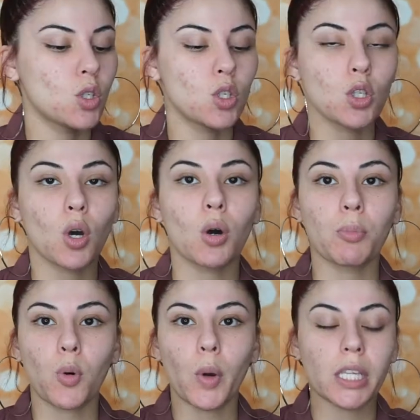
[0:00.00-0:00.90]
So
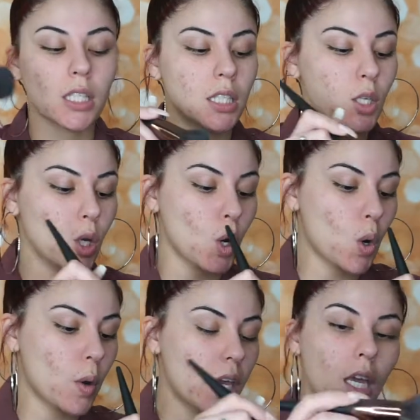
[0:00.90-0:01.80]
I'm going to
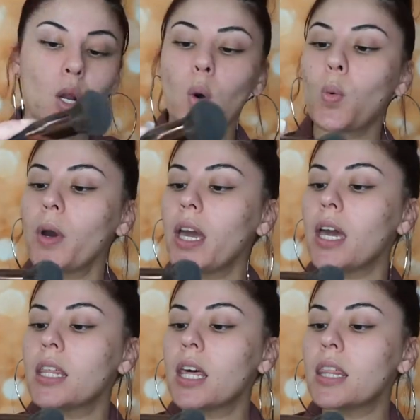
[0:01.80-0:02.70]
go in
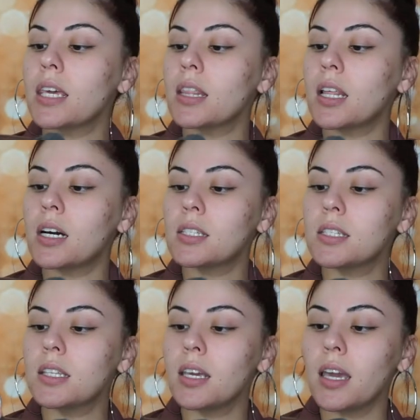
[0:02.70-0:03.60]
with the
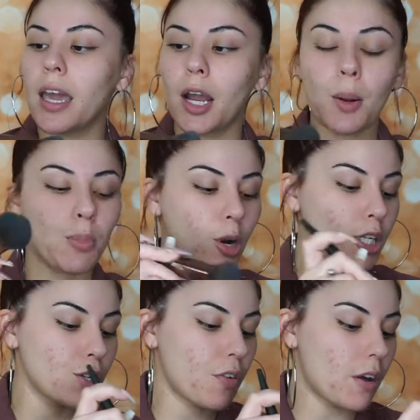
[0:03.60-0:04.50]
Luxie
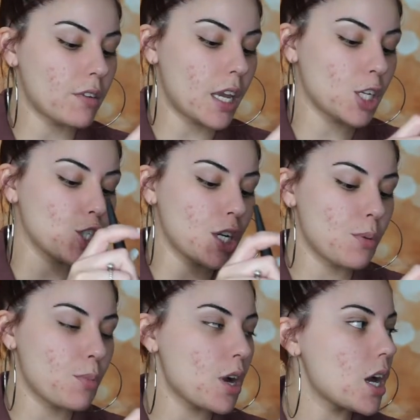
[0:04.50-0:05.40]
Airbrush
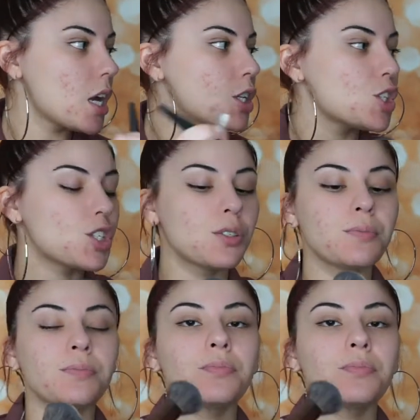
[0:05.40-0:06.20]
Foundation Brush.